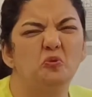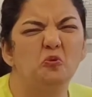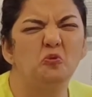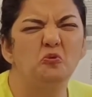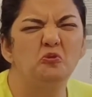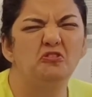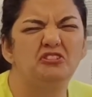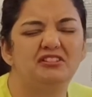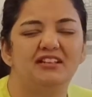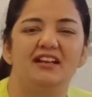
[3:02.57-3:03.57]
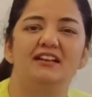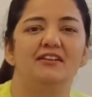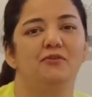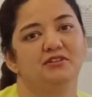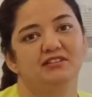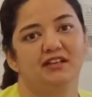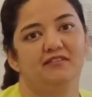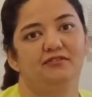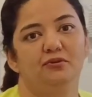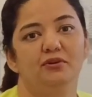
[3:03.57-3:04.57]
don't strain
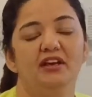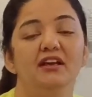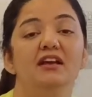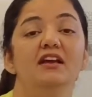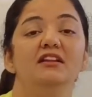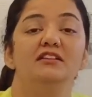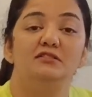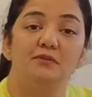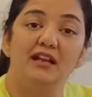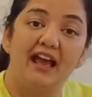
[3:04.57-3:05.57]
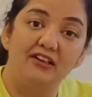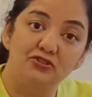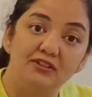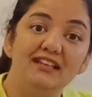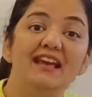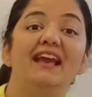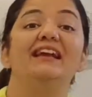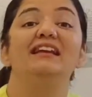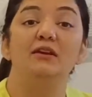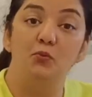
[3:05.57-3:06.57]
yourself. Okay, this will actually
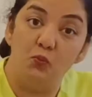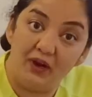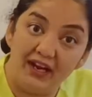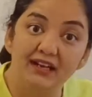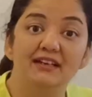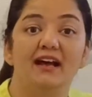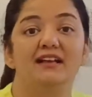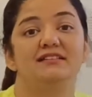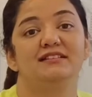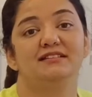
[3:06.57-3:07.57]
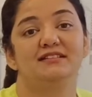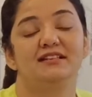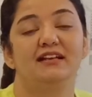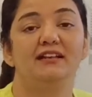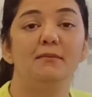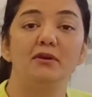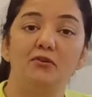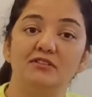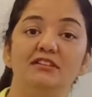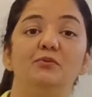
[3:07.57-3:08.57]
aggravate diastasis recti
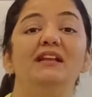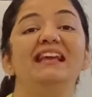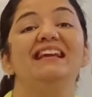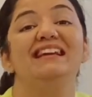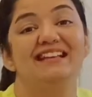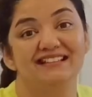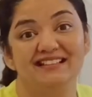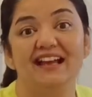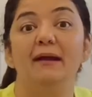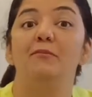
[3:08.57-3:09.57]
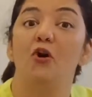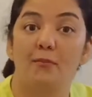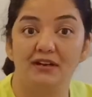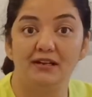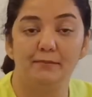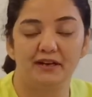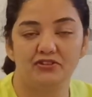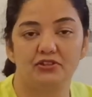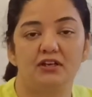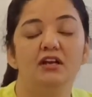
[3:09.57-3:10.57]
because it will increase the abdominal
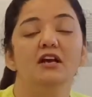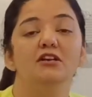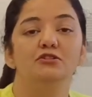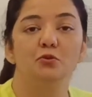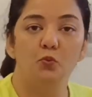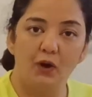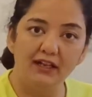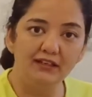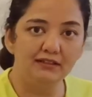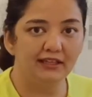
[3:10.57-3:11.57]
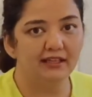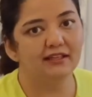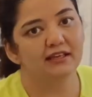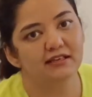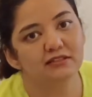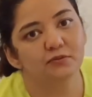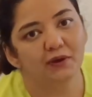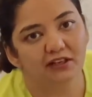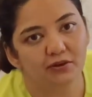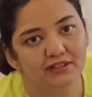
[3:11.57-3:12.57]
pressure. So one thing is,
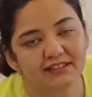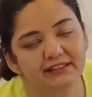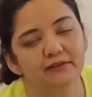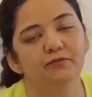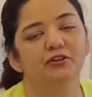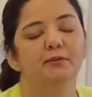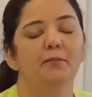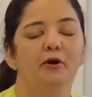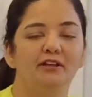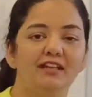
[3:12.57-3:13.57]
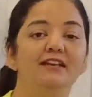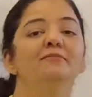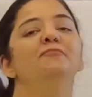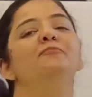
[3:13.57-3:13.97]
when you are sitting for the potty,